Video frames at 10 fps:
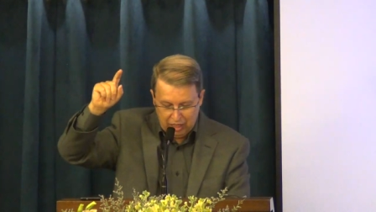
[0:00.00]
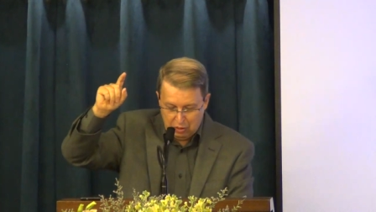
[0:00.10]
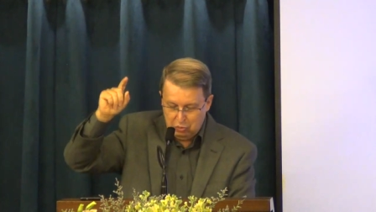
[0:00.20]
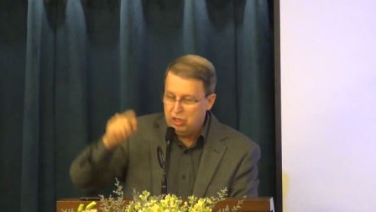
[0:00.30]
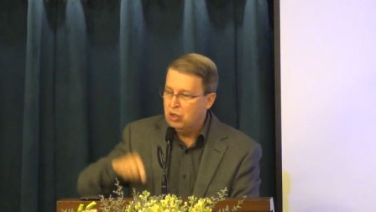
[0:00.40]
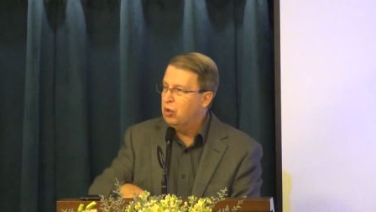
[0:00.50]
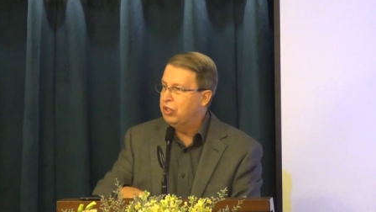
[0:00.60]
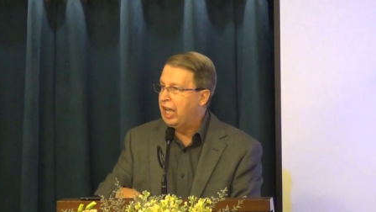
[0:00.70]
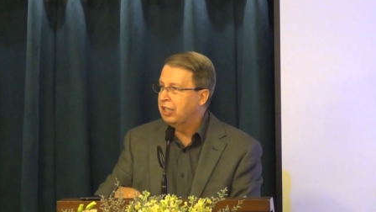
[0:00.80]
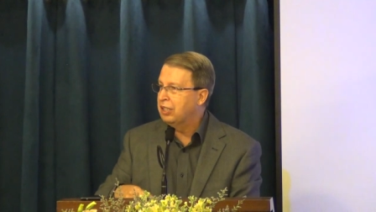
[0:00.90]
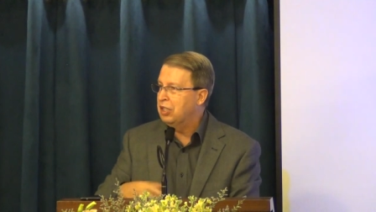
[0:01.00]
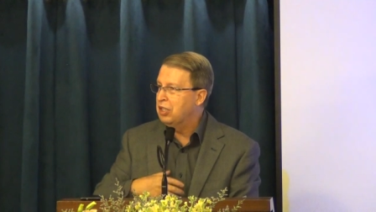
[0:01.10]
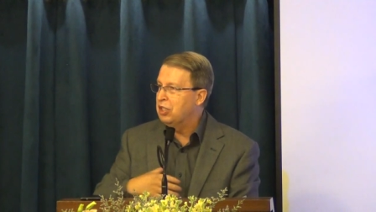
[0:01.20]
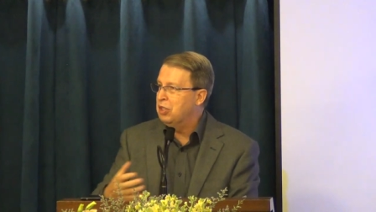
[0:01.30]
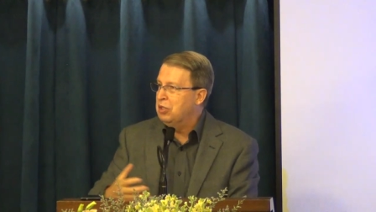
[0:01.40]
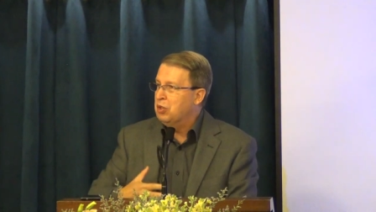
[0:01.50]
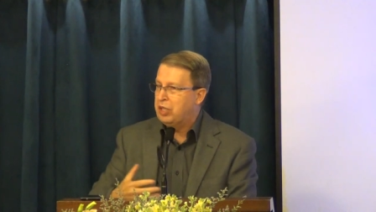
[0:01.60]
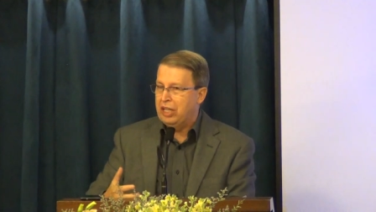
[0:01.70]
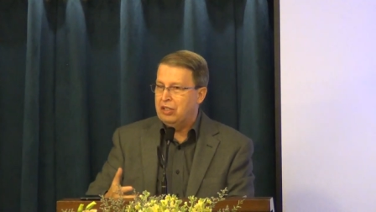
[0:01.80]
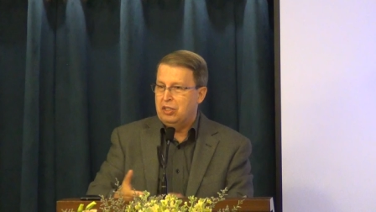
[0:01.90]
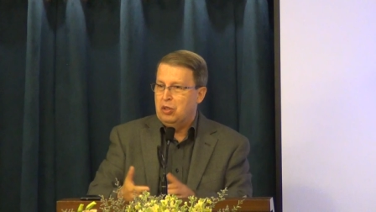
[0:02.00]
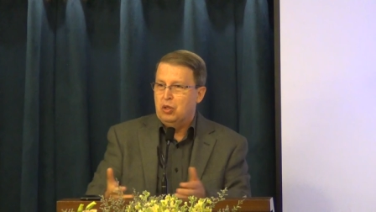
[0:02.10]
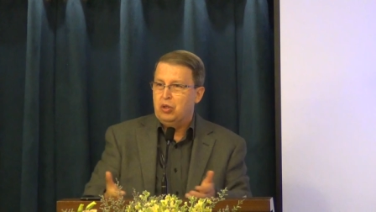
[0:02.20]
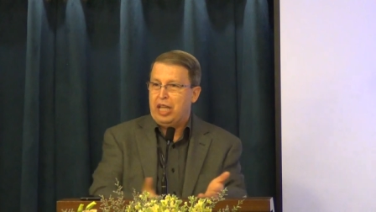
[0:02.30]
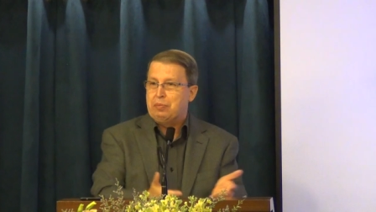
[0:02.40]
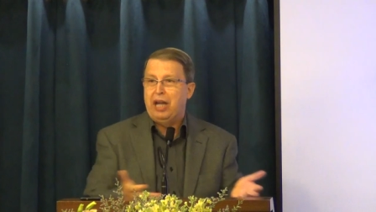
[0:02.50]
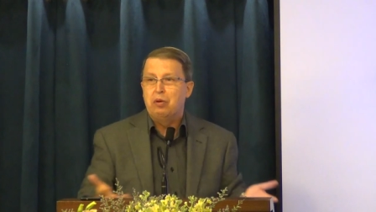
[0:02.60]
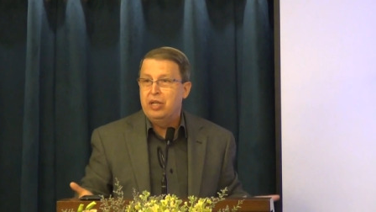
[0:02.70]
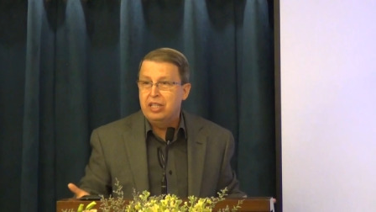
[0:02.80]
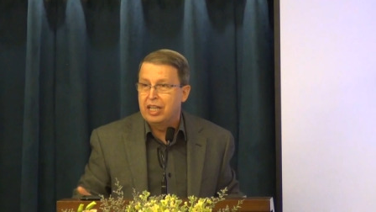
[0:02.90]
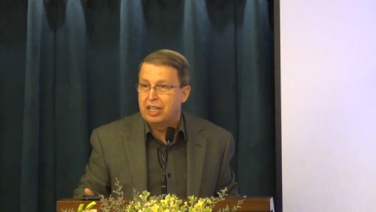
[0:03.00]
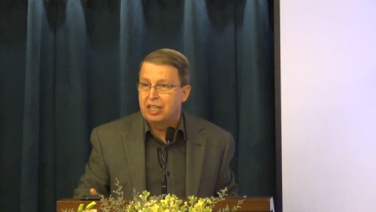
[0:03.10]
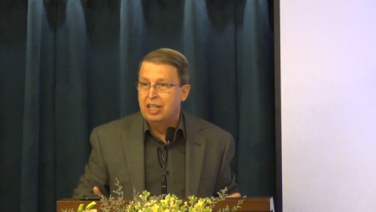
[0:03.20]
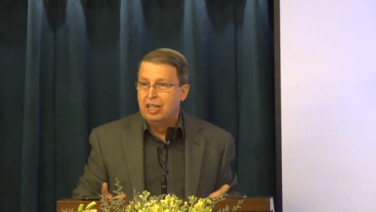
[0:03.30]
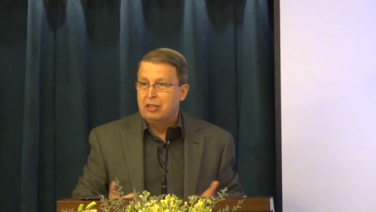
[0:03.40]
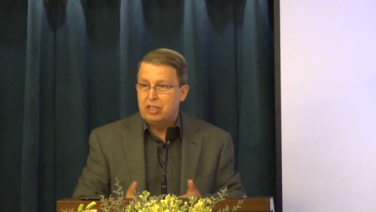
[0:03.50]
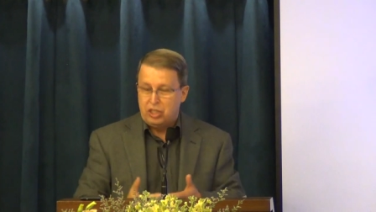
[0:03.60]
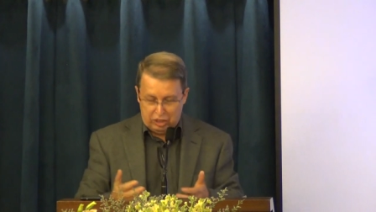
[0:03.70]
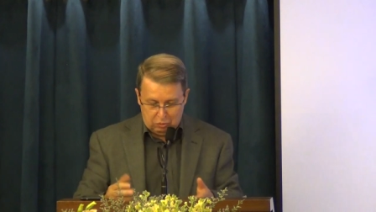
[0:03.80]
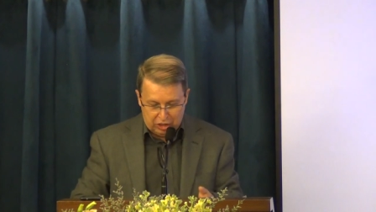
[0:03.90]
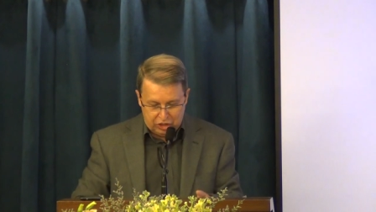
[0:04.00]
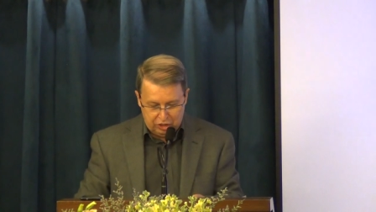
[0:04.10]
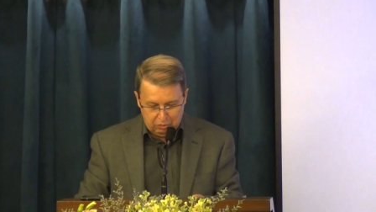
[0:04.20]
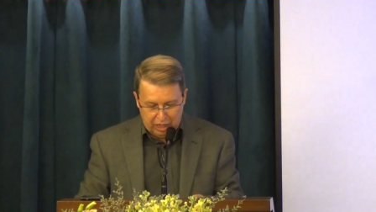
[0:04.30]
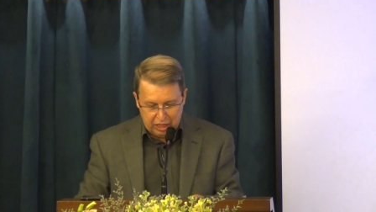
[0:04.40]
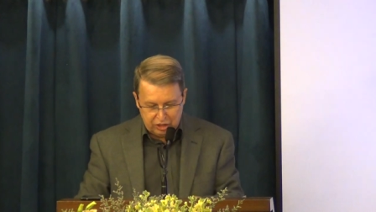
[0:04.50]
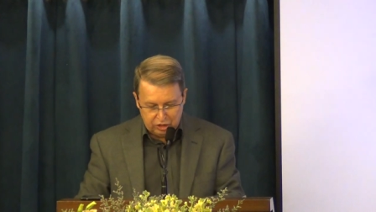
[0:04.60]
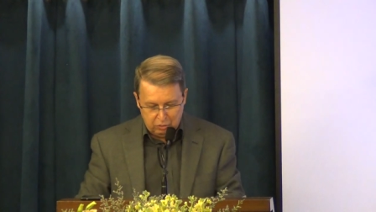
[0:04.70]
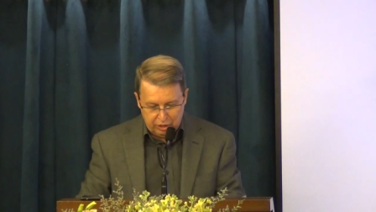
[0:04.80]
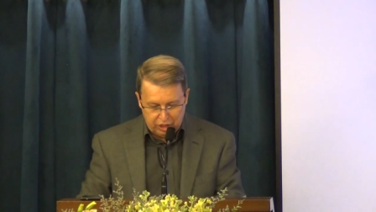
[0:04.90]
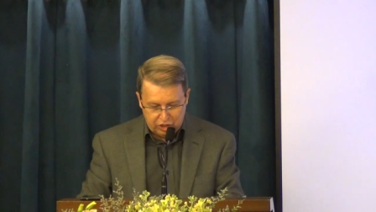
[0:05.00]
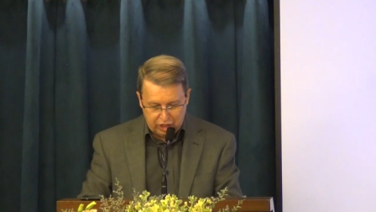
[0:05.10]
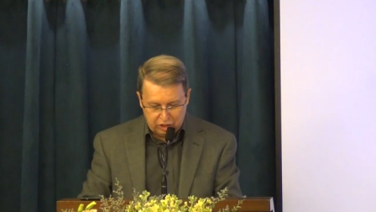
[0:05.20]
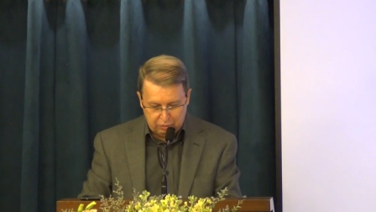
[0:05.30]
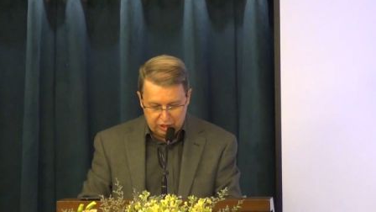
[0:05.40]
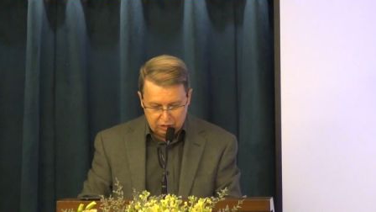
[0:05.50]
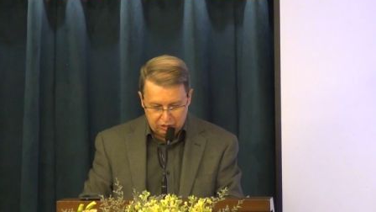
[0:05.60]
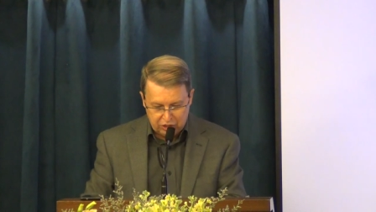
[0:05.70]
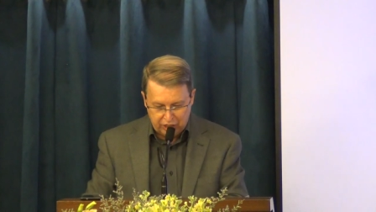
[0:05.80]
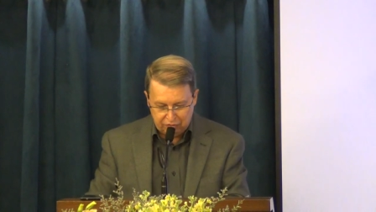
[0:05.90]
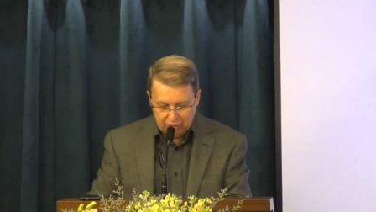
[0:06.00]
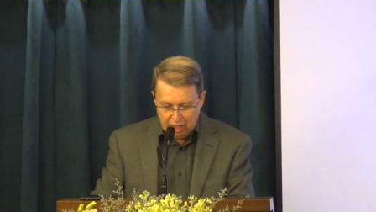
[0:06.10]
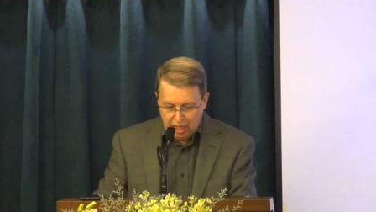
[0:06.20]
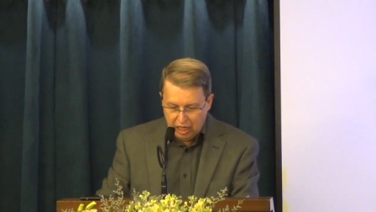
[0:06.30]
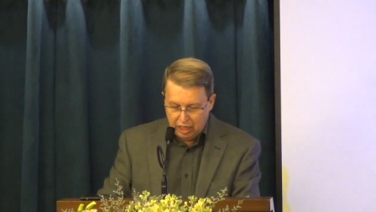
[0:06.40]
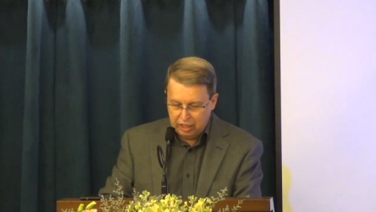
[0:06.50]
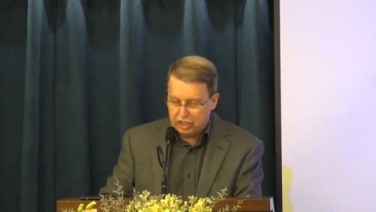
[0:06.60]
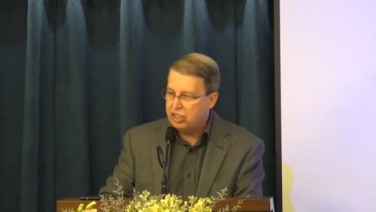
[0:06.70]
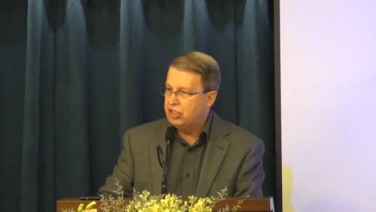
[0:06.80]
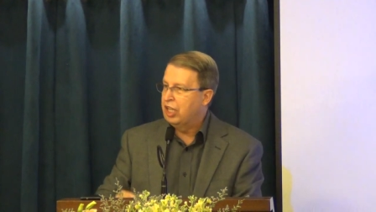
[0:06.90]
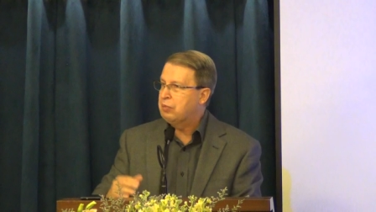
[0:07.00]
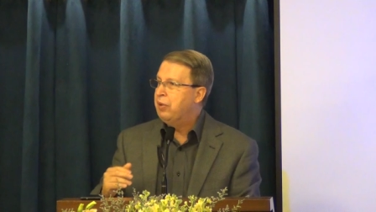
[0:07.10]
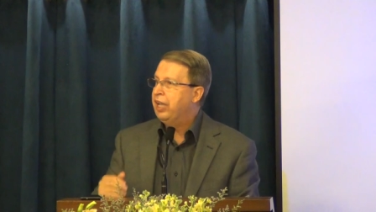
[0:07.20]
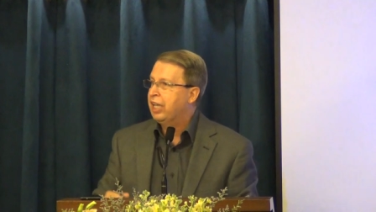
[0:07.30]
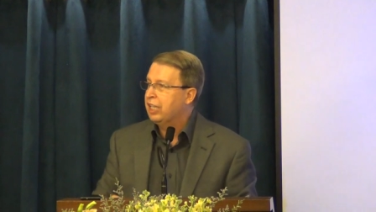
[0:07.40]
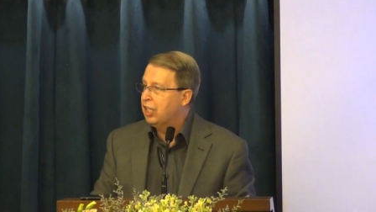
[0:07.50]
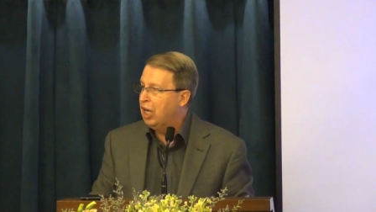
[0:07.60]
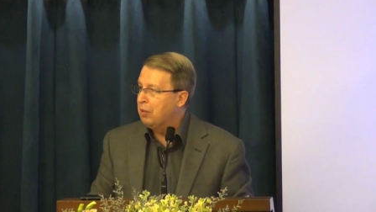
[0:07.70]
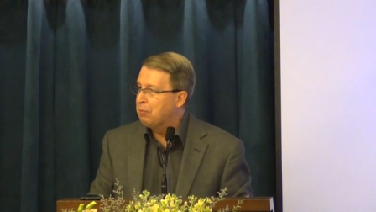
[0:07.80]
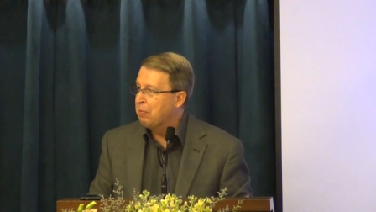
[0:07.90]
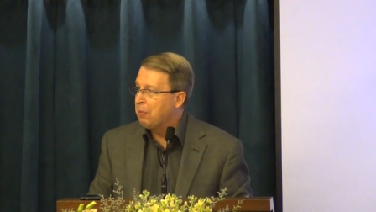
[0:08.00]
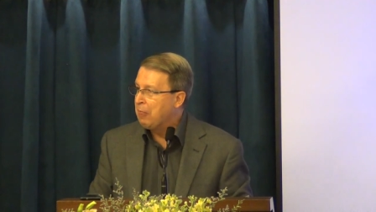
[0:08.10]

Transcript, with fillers: And we know that. You know that by reading just what she writes and the way that she expresses herself. She's not making it up.